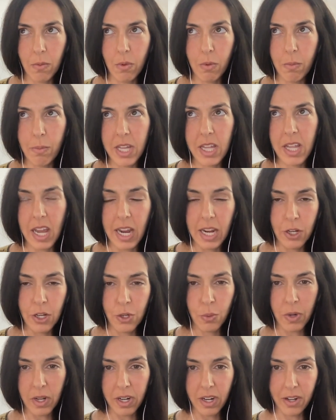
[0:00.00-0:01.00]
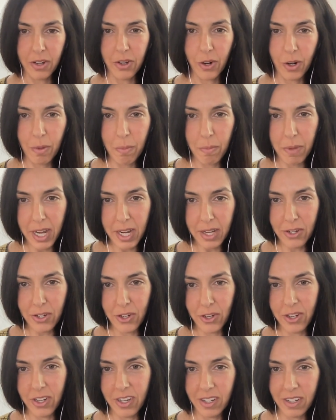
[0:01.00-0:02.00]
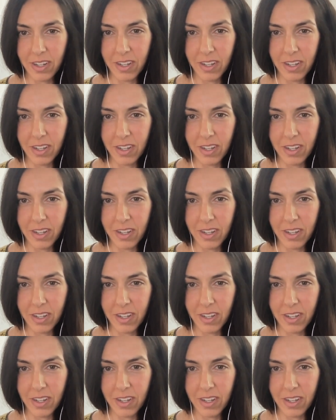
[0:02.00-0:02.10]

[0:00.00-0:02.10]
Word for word: will be the H1 on your homepage